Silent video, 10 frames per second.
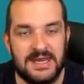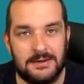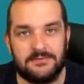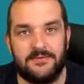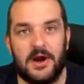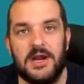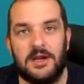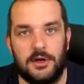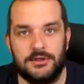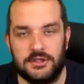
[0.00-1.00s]
He was very
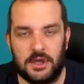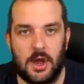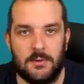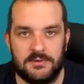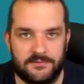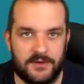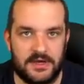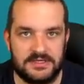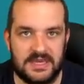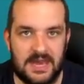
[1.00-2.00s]
close to goal in the
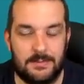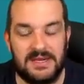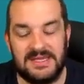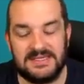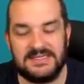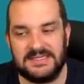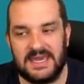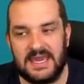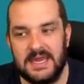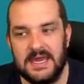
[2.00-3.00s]
first game. We need to
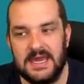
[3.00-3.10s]
see,